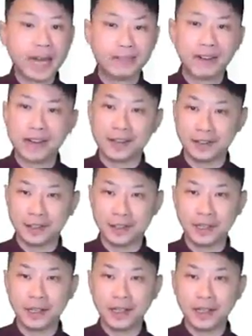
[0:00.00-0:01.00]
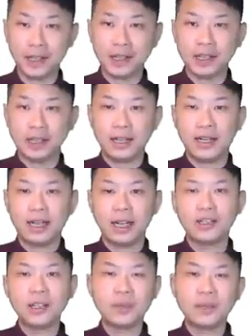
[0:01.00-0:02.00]
backgrounds.
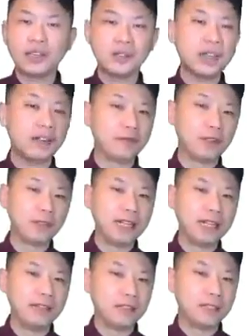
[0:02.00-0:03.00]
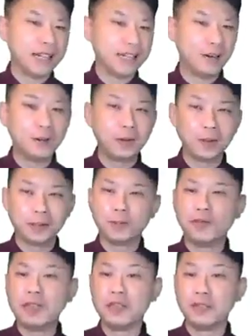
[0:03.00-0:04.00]
And just because you have so many stakeholders
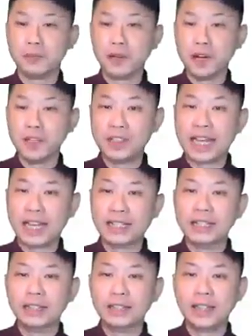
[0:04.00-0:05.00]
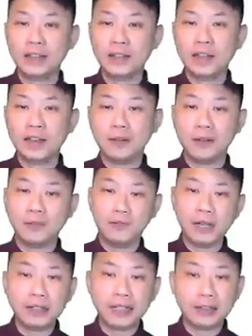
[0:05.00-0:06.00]
within your project, then you have to
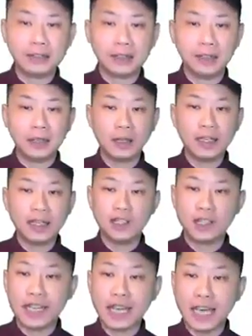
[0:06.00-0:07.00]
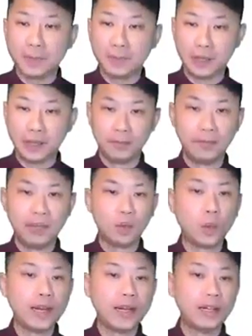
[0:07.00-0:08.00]
fill out the knowledge gap
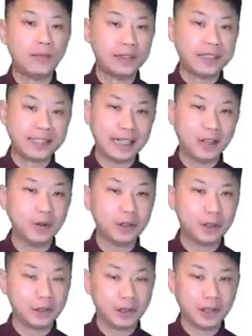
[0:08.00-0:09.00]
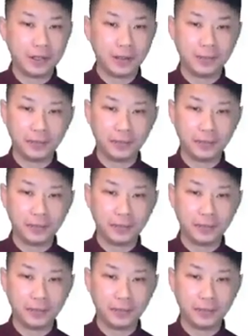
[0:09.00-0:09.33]
between different stakeholders.